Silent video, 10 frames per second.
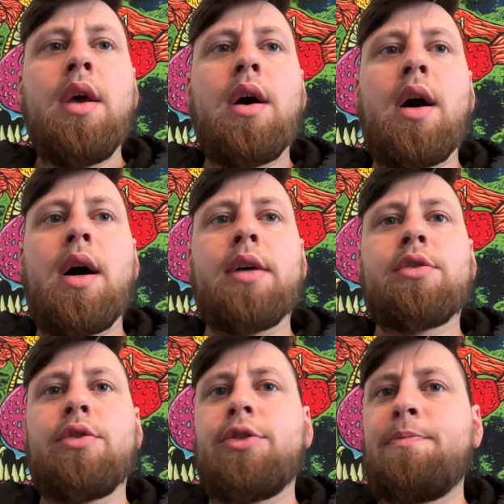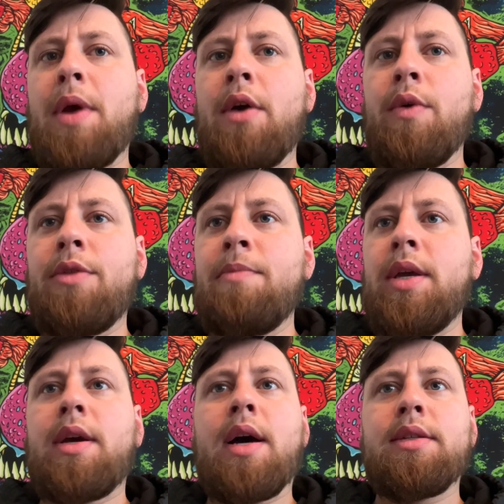So just bear with me.
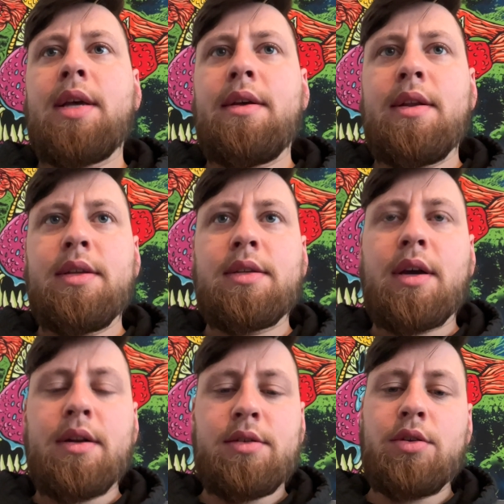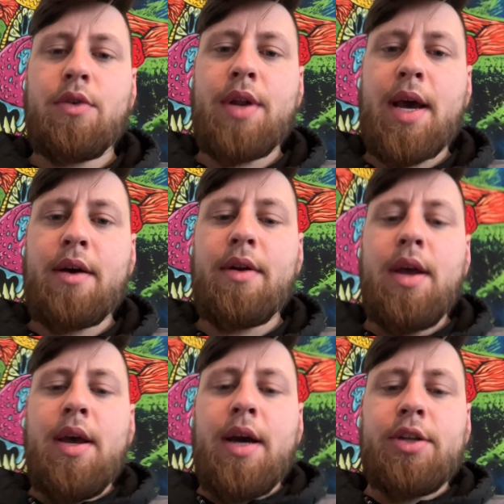Content isn't gonna slow down.
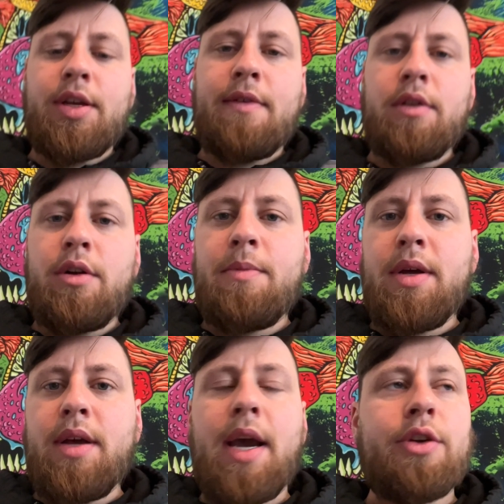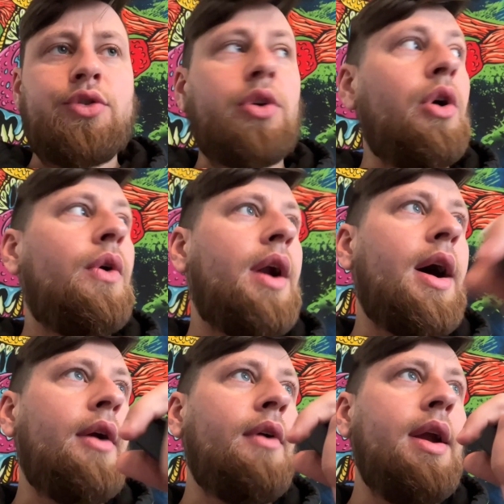I just have a little bit extra going
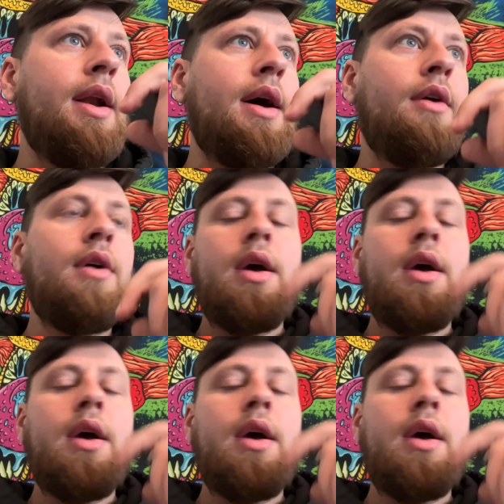on right now.